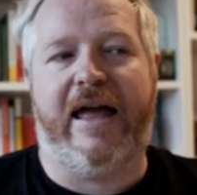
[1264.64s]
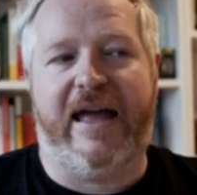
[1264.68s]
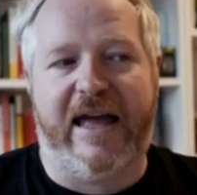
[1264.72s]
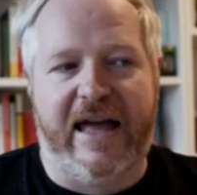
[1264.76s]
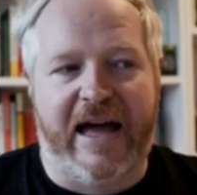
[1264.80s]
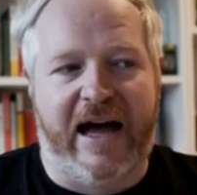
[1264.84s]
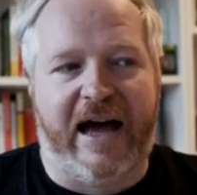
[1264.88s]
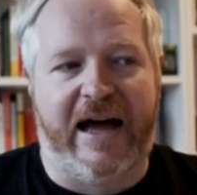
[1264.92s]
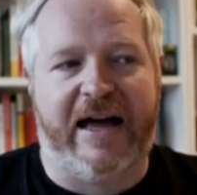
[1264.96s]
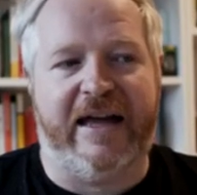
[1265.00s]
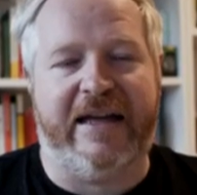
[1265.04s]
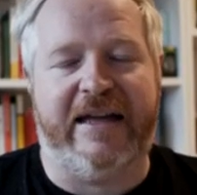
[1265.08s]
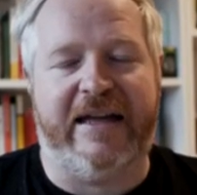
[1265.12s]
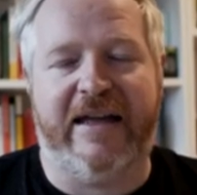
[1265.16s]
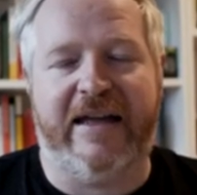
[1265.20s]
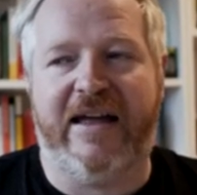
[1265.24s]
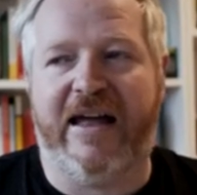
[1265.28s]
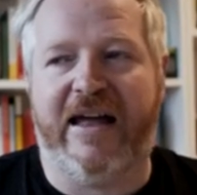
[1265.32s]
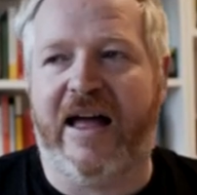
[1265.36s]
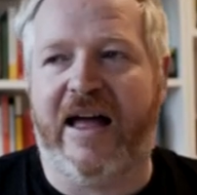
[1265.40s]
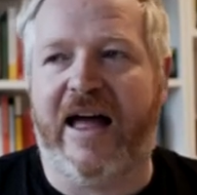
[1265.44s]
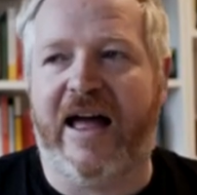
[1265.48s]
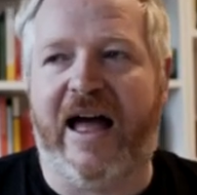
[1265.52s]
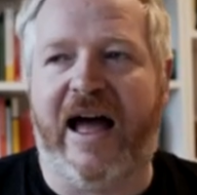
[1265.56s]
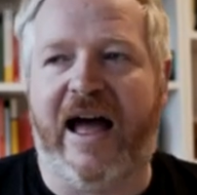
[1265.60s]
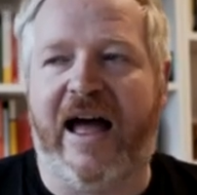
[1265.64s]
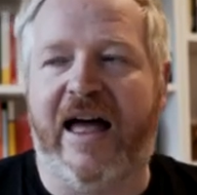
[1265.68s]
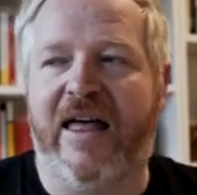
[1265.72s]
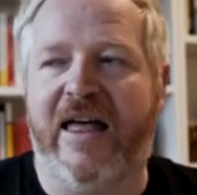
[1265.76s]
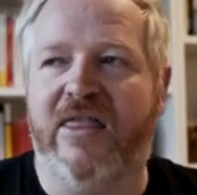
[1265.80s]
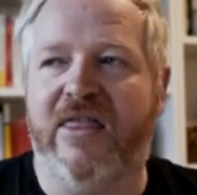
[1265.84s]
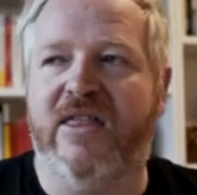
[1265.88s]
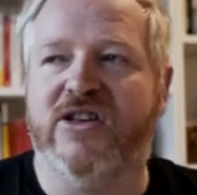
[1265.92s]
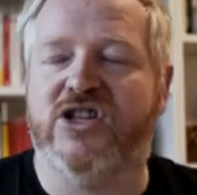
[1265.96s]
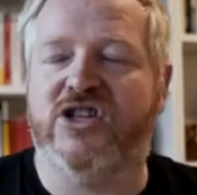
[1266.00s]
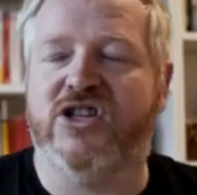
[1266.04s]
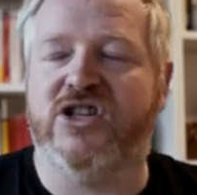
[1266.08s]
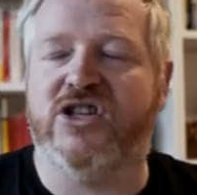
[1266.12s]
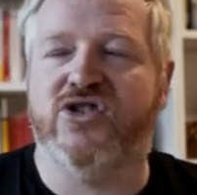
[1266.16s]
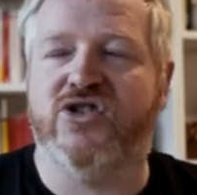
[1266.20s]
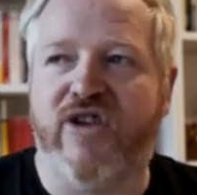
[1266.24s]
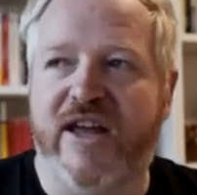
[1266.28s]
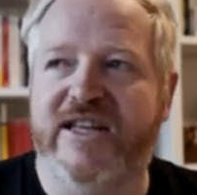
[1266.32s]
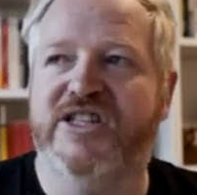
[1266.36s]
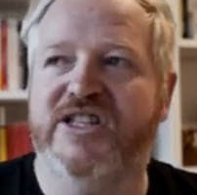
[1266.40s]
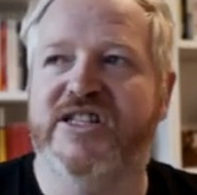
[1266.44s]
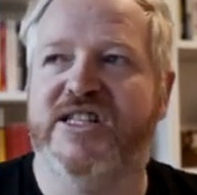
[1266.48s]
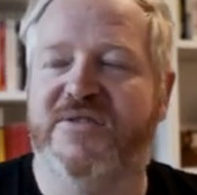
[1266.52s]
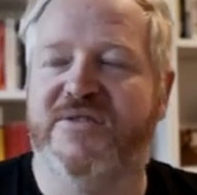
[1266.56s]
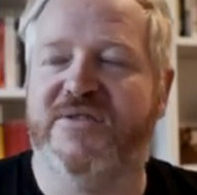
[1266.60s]
A I. The
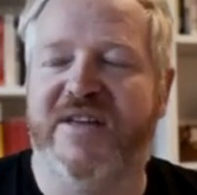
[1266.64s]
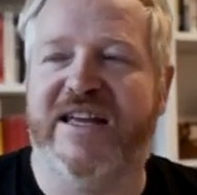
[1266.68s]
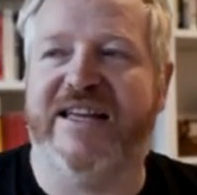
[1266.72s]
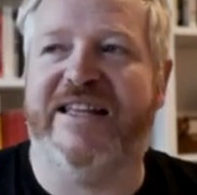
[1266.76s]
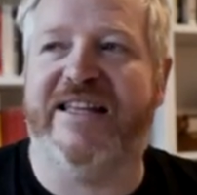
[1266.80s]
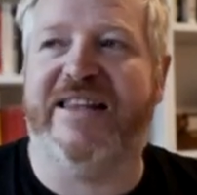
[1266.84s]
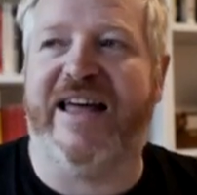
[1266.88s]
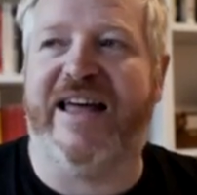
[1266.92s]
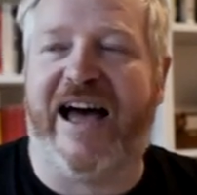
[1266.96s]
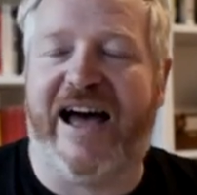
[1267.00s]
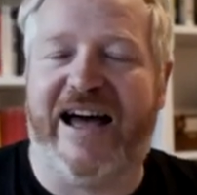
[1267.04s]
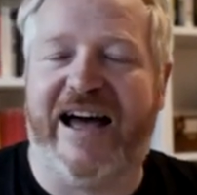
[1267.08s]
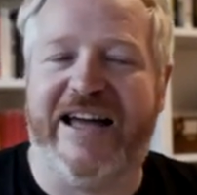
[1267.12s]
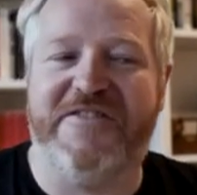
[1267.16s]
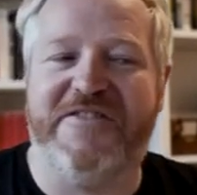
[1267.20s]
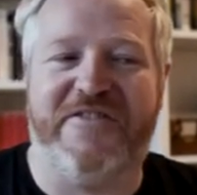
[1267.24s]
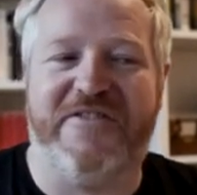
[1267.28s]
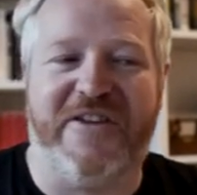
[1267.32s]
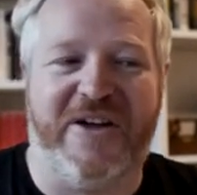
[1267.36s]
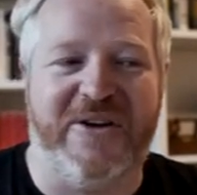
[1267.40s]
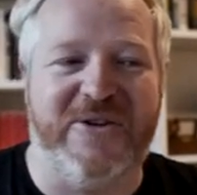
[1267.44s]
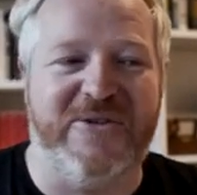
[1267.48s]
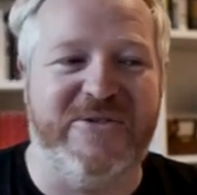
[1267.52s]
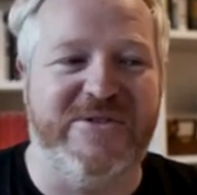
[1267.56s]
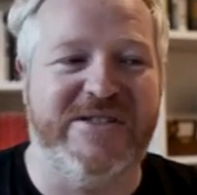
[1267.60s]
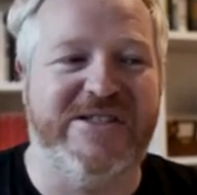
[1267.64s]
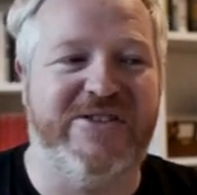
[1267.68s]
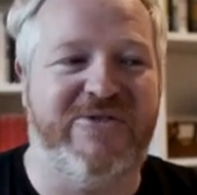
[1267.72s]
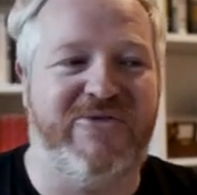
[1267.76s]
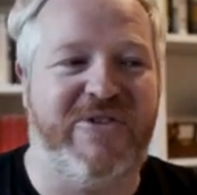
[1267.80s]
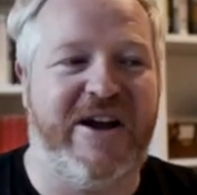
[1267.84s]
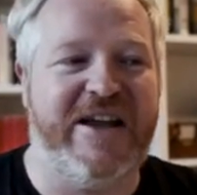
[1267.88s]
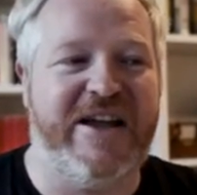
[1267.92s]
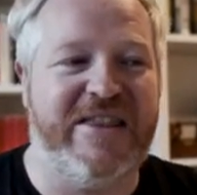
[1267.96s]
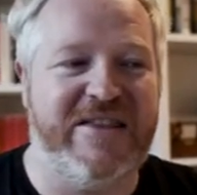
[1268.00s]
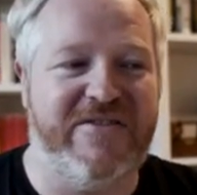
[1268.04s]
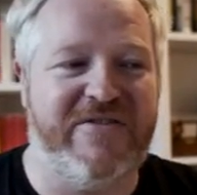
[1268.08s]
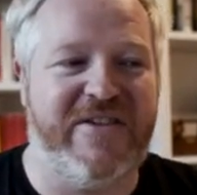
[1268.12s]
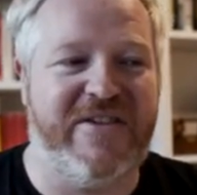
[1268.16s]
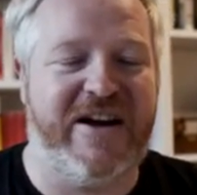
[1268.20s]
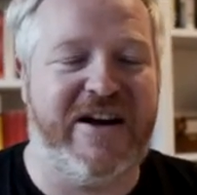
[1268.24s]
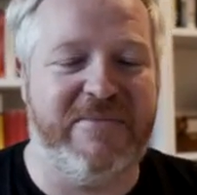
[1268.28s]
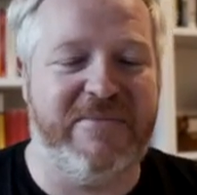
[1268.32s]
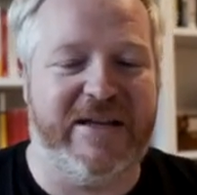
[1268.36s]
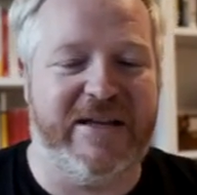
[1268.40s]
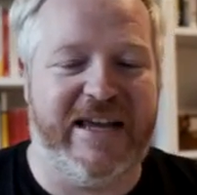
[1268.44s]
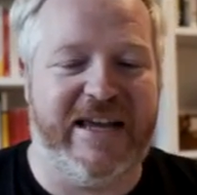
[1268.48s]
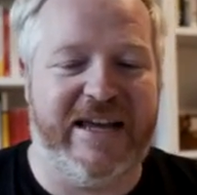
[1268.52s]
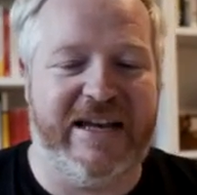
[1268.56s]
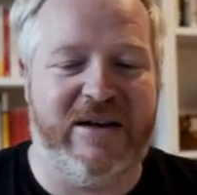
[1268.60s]
strangest thing that I found right at the
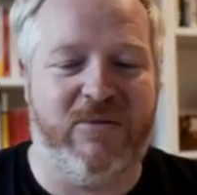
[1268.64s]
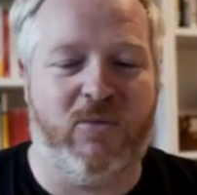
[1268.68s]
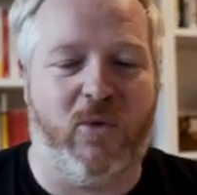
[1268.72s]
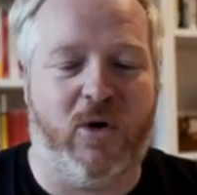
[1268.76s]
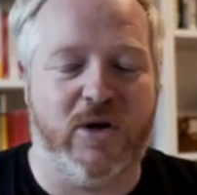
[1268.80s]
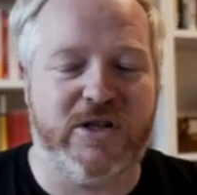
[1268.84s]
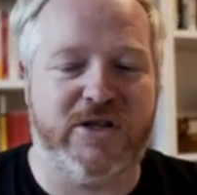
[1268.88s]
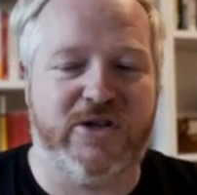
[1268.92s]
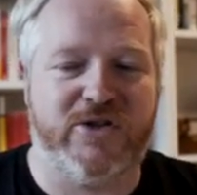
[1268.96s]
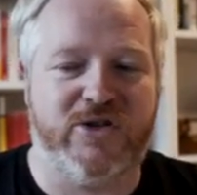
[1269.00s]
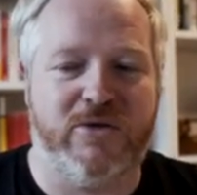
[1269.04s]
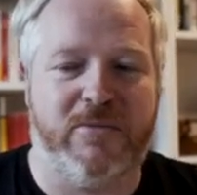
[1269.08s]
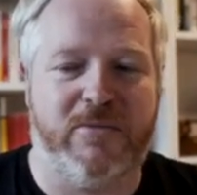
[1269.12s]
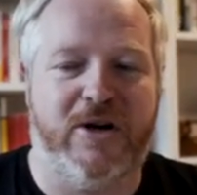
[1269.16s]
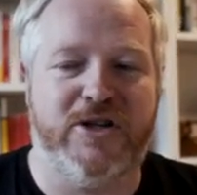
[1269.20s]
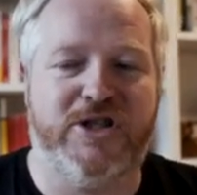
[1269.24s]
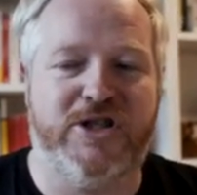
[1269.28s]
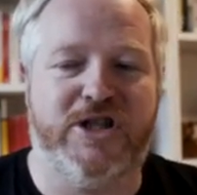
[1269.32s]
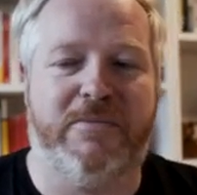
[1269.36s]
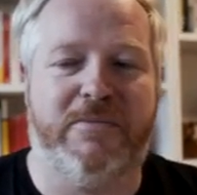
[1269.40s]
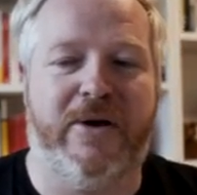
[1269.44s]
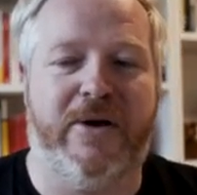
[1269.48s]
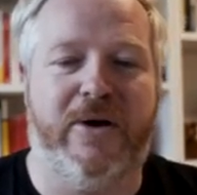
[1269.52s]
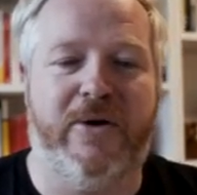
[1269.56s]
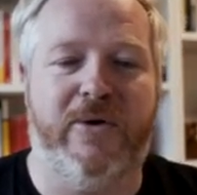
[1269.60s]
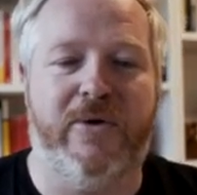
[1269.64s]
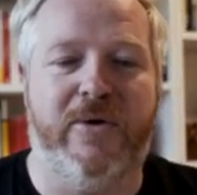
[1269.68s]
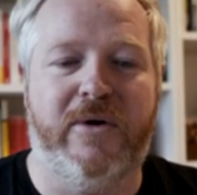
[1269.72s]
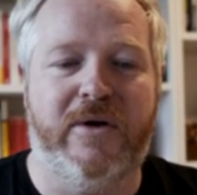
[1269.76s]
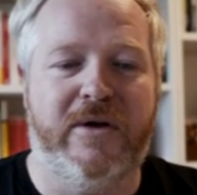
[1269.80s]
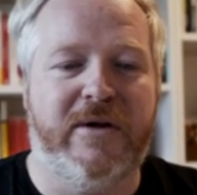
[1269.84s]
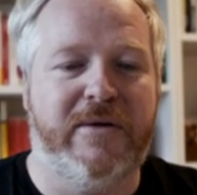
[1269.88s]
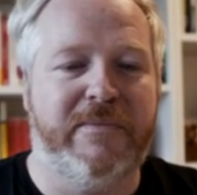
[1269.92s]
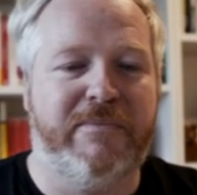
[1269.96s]
very beginning wasn't so much about,